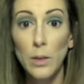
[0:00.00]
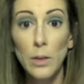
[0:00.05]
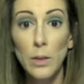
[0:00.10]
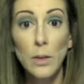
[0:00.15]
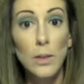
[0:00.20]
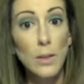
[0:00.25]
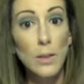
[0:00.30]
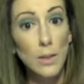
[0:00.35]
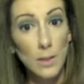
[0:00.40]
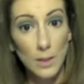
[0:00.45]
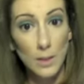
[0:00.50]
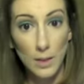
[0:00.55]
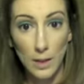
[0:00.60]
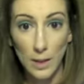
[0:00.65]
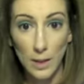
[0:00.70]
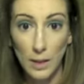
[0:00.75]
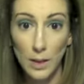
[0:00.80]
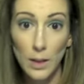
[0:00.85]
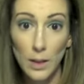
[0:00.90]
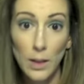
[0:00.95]
You can
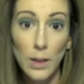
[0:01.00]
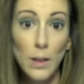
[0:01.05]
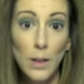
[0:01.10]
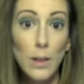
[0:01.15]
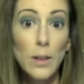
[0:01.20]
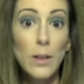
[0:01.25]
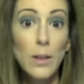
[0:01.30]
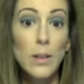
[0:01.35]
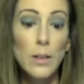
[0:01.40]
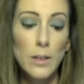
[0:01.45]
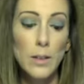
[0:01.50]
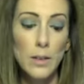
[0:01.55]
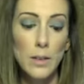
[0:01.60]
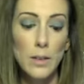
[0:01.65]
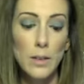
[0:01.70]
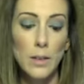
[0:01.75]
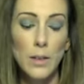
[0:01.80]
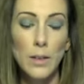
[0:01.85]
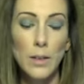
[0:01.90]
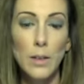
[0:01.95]
see there.
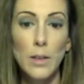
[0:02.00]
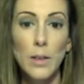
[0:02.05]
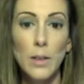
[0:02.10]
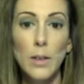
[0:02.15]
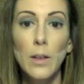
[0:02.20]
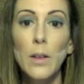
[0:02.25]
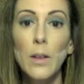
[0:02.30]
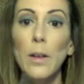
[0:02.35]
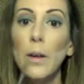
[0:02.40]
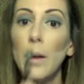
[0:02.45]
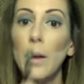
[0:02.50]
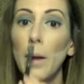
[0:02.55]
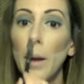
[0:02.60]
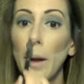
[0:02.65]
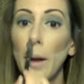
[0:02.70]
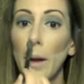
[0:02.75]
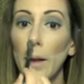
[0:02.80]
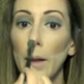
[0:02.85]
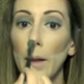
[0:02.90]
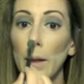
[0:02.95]
I'm going
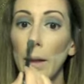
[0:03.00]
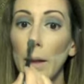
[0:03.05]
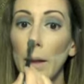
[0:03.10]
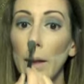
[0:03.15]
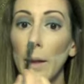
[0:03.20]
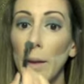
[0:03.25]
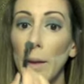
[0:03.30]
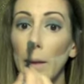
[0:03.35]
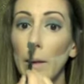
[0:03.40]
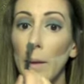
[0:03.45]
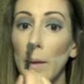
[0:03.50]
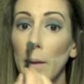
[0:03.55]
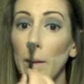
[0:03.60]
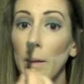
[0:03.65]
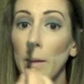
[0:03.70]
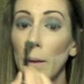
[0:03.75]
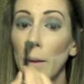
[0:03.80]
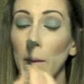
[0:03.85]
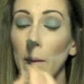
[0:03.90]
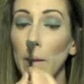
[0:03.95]
to highlight
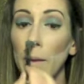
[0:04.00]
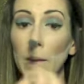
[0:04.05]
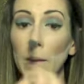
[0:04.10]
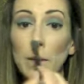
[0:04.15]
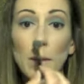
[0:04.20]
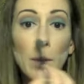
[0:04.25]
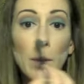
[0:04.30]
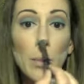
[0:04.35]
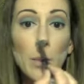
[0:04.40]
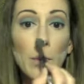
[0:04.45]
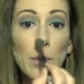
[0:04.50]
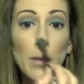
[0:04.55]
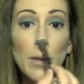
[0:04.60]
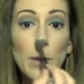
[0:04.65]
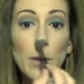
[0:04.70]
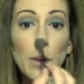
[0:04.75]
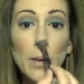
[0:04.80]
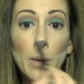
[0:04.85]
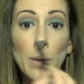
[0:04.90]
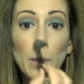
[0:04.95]
the tip of our
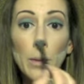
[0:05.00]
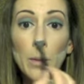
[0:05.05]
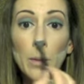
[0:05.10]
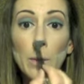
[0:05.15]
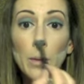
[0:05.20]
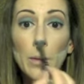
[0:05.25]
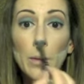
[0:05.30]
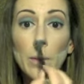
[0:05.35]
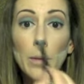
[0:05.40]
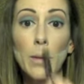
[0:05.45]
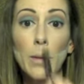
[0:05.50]
nose.